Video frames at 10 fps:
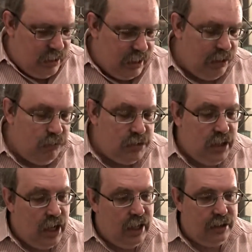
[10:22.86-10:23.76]
It was
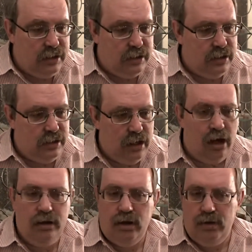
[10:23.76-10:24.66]
not,
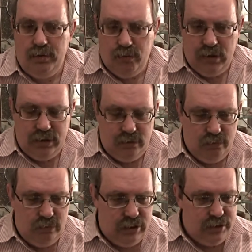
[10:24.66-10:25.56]
although it went
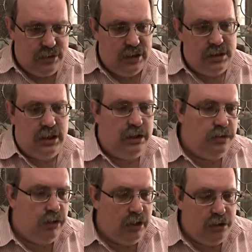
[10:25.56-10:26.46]
in
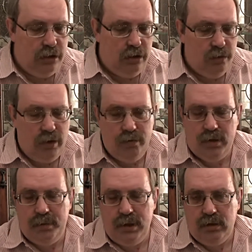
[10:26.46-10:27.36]
1622, went with
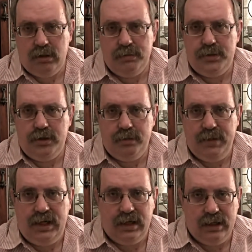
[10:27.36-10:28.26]
the Pilgrims to
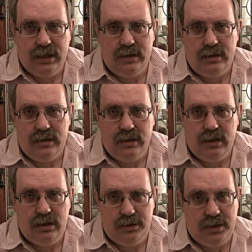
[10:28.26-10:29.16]
America,
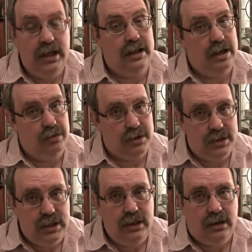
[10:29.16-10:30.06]
understand they were
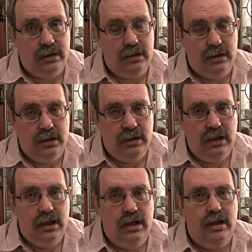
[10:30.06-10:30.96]
still
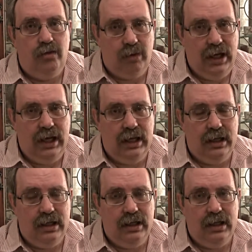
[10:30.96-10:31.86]

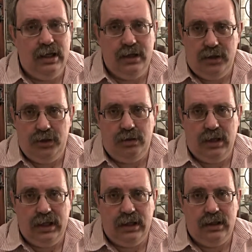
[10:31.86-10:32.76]
reading and
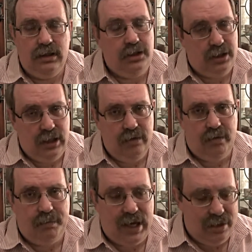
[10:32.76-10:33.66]
enjoying the Geneva
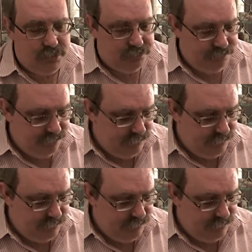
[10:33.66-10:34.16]
Bible.